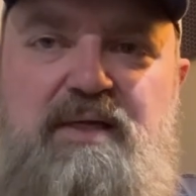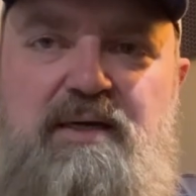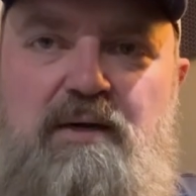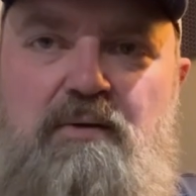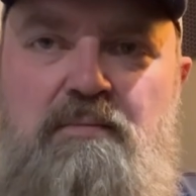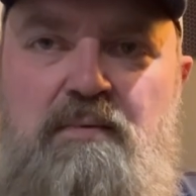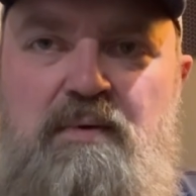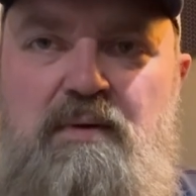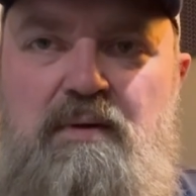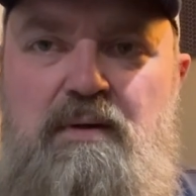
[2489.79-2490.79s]
you know
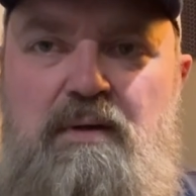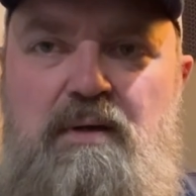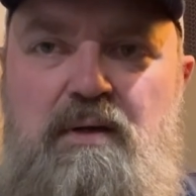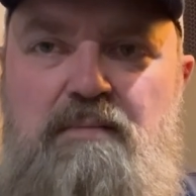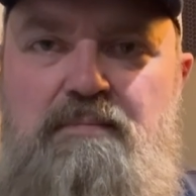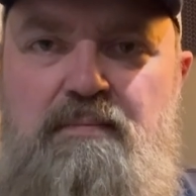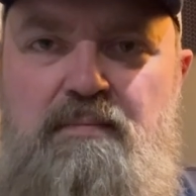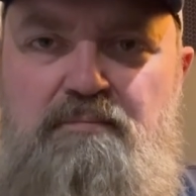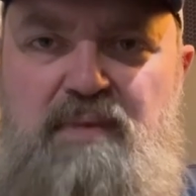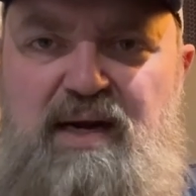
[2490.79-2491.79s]
uh,
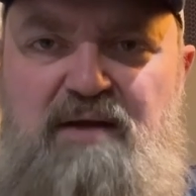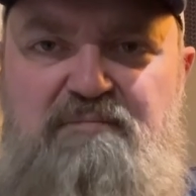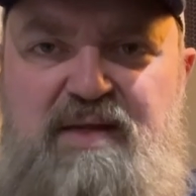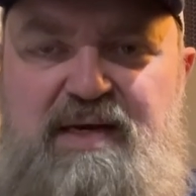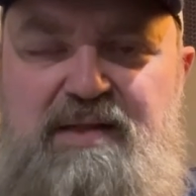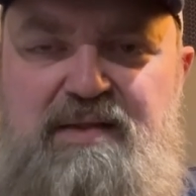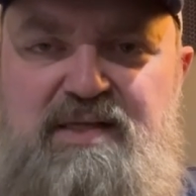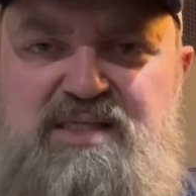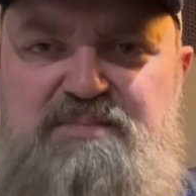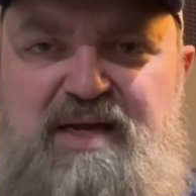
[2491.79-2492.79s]
but i've been in
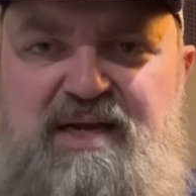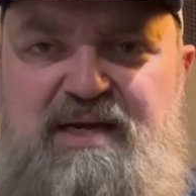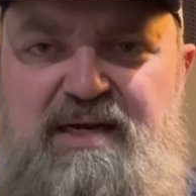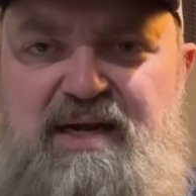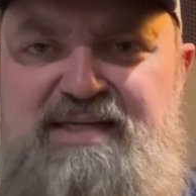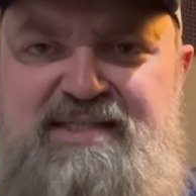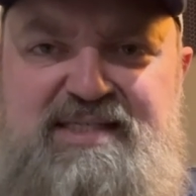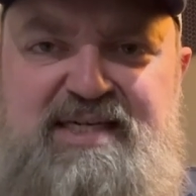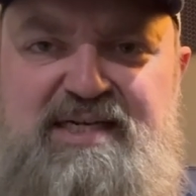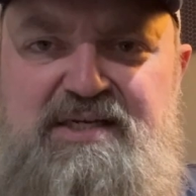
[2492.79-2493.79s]
this band
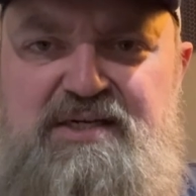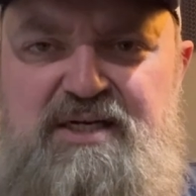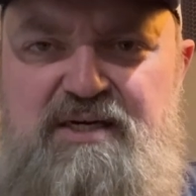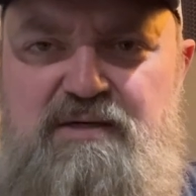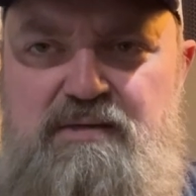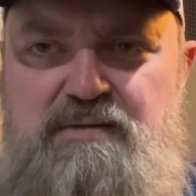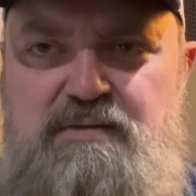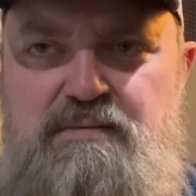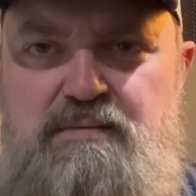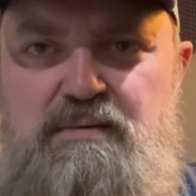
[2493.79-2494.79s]
19 years